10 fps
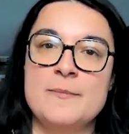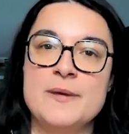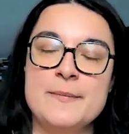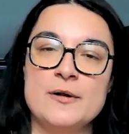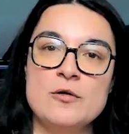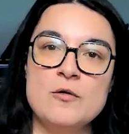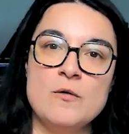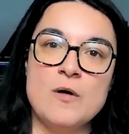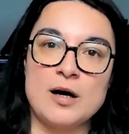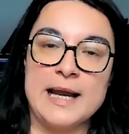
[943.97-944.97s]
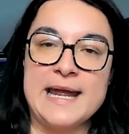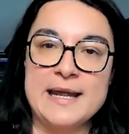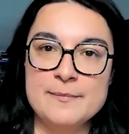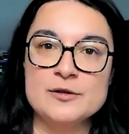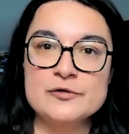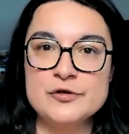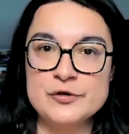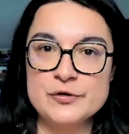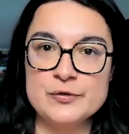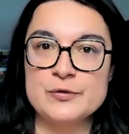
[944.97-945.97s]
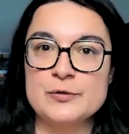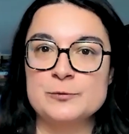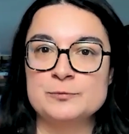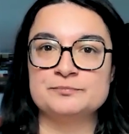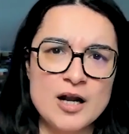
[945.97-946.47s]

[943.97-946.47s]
people who are able to,